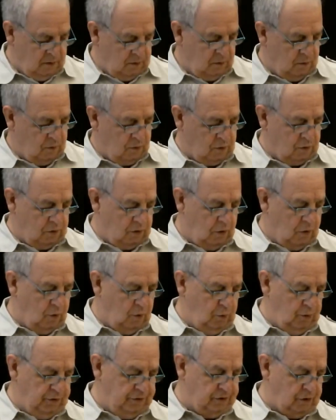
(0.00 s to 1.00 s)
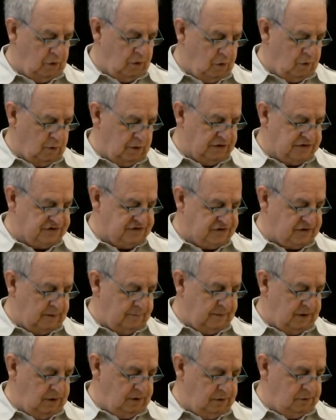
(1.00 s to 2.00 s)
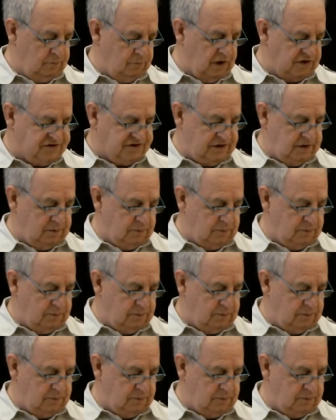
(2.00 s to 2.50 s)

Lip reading: or old horse. I'm a little rusty.